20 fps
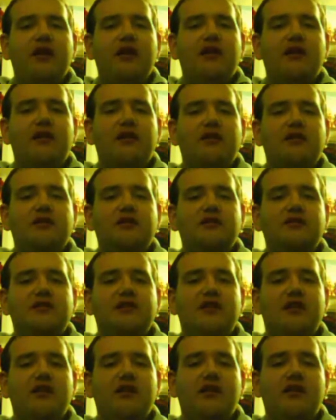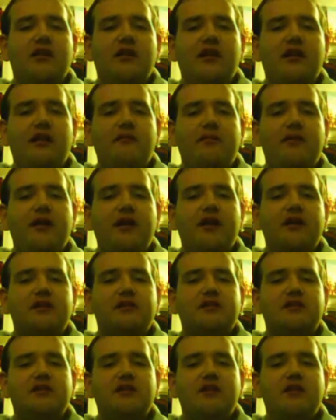and just let it
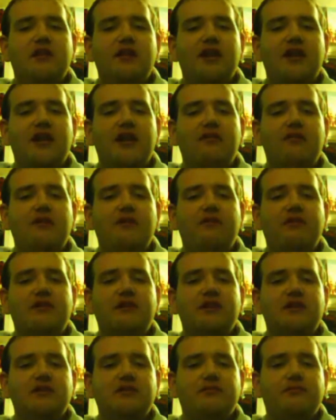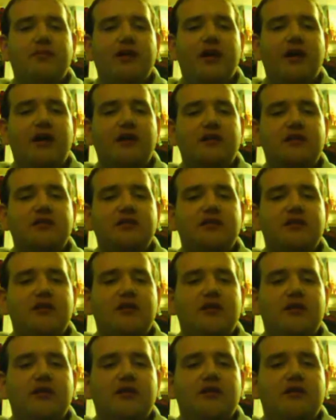pass. Even if it doesn't pass,
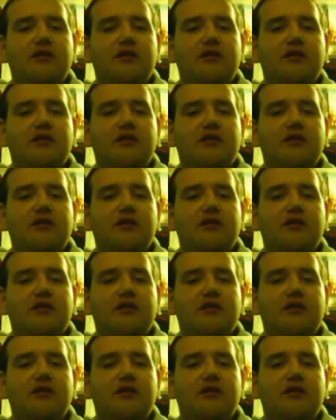